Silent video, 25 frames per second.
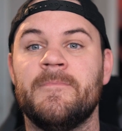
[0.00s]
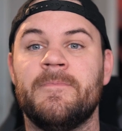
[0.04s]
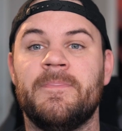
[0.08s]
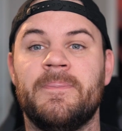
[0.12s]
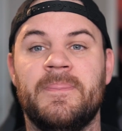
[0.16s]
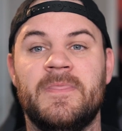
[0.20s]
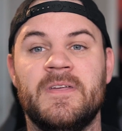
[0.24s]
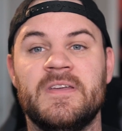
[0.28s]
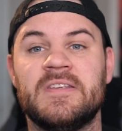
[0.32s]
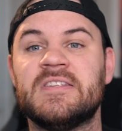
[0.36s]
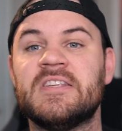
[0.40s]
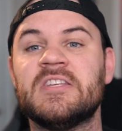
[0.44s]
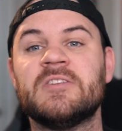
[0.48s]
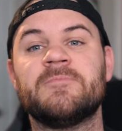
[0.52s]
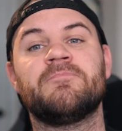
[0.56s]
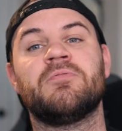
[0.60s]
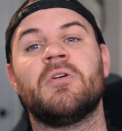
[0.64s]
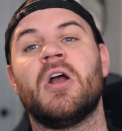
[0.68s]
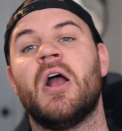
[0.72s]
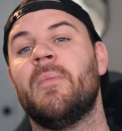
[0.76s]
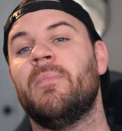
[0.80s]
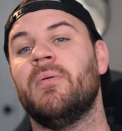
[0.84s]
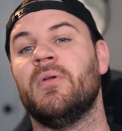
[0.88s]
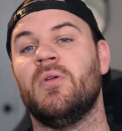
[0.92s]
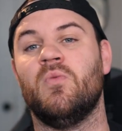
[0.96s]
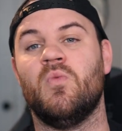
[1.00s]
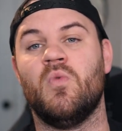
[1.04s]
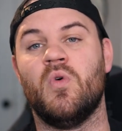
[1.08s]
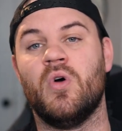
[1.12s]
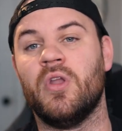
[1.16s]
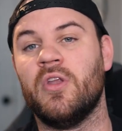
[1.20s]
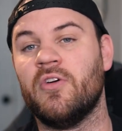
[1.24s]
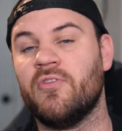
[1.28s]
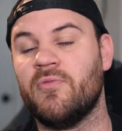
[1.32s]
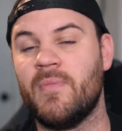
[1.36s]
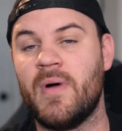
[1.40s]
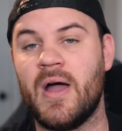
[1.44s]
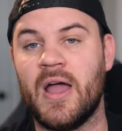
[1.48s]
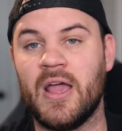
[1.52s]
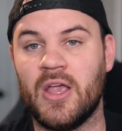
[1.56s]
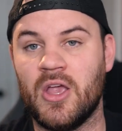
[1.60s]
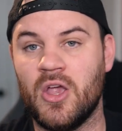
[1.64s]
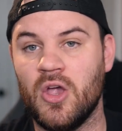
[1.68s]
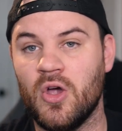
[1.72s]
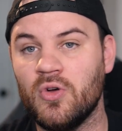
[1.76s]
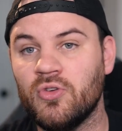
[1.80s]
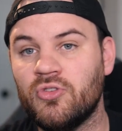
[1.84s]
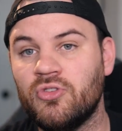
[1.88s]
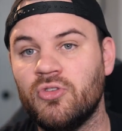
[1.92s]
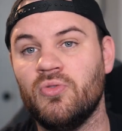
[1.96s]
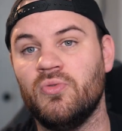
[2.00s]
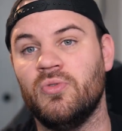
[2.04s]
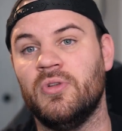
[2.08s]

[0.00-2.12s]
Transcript: This is probably one of my go-to